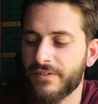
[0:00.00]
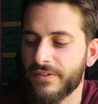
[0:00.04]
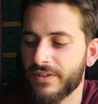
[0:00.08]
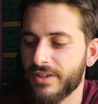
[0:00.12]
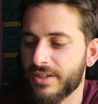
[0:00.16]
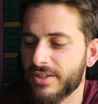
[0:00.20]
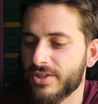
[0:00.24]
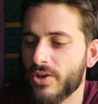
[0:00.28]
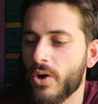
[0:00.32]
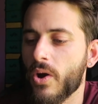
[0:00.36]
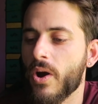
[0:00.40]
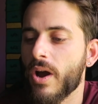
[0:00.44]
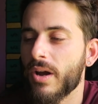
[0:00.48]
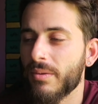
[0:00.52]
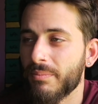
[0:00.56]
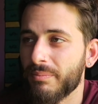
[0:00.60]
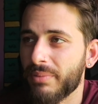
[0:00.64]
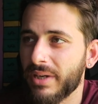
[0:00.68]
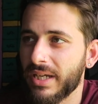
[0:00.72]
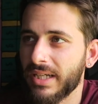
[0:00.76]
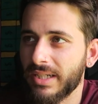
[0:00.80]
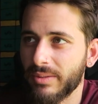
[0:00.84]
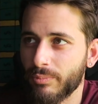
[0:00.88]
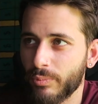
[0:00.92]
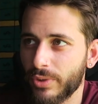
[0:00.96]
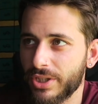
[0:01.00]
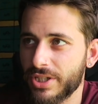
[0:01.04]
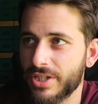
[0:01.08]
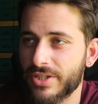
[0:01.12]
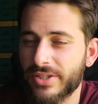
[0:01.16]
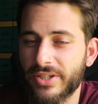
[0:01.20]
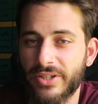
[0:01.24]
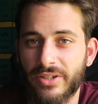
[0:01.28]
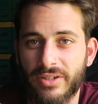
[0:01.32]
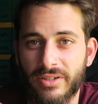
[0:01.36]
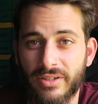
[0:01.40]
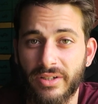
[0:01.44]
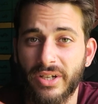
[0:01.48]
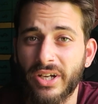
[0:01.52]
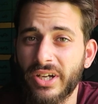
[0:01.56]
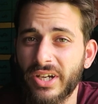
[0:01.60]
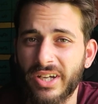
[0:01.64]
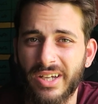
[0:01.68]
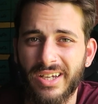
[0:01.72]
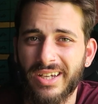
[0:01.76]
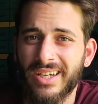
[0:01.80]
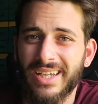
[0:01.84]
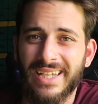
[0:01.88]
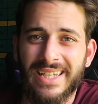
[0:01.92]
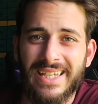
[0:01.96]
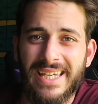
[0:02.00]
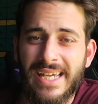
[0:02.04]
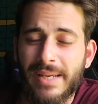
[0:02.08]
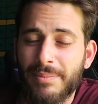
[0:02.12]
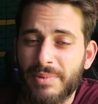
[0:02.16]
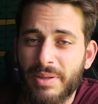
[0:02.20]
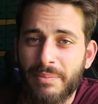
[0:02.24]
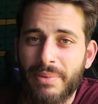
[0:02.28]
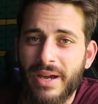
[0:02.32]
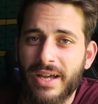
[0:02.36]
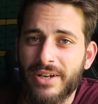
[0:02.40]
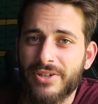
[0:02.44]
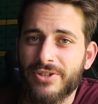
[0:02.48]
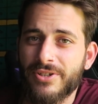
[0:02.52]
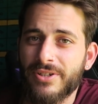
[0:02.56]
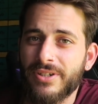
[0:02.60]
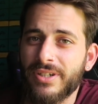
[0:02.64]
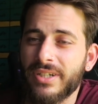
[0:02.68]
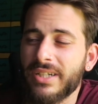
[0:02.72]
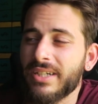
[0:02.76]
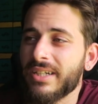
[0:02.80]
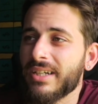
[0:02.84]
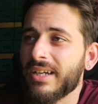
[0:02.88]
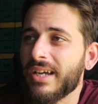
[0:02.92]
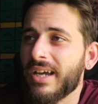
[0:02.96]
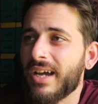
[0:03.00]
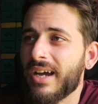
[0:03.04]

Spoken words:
For the time being, we're just gonna keep the battery,